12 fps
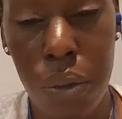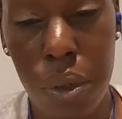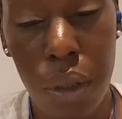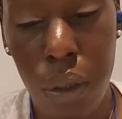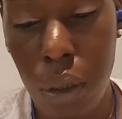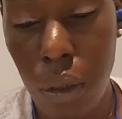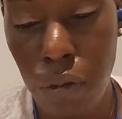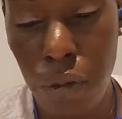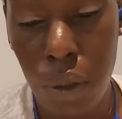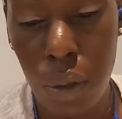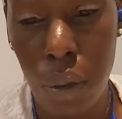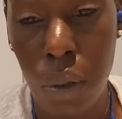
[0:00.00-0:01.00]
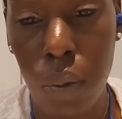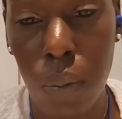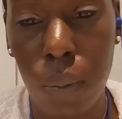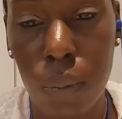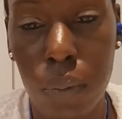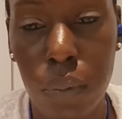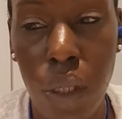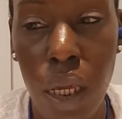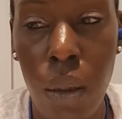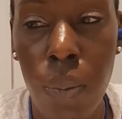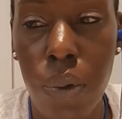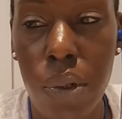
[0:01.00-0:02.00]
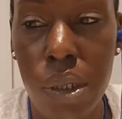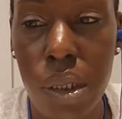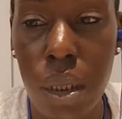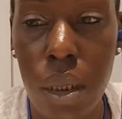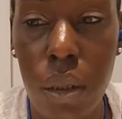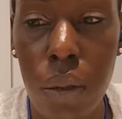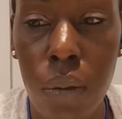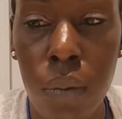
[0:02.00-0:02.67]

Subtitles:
nothing left for you to do. The Emperor is gonna